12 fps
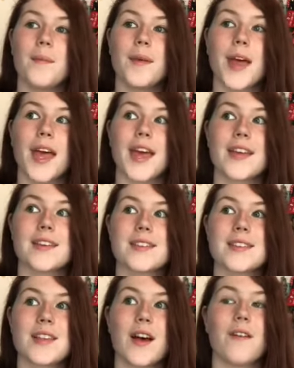is
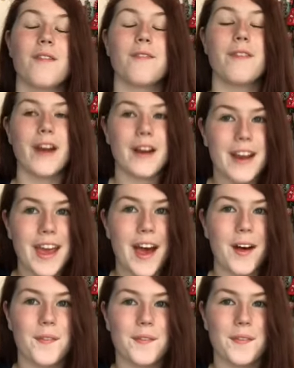very
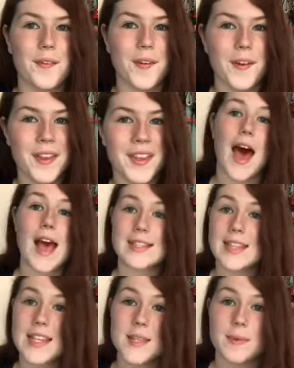helpful.
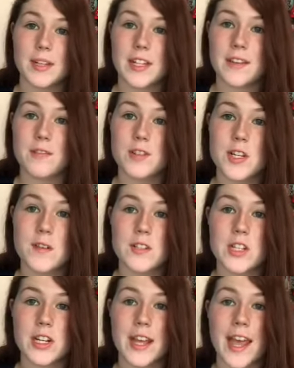Accessibility for service
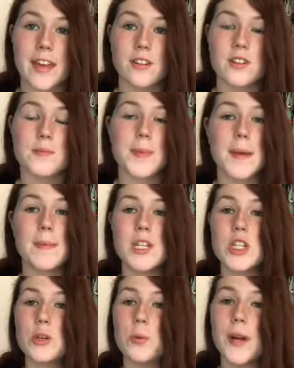dog handlers may be
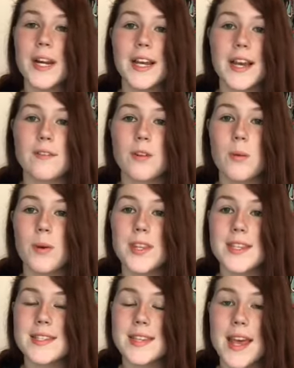treating everyone
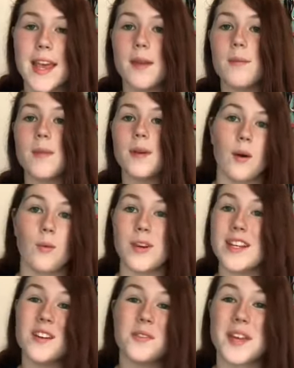the same.
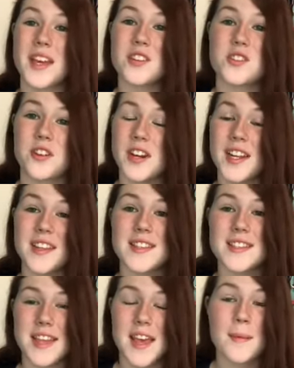We don't get treated the
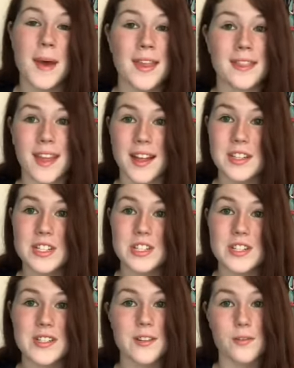same, and that's
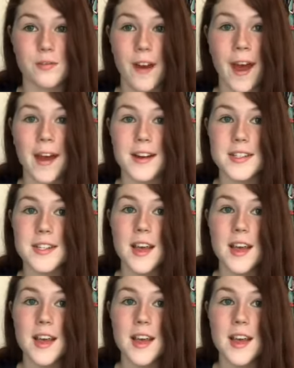just a fact.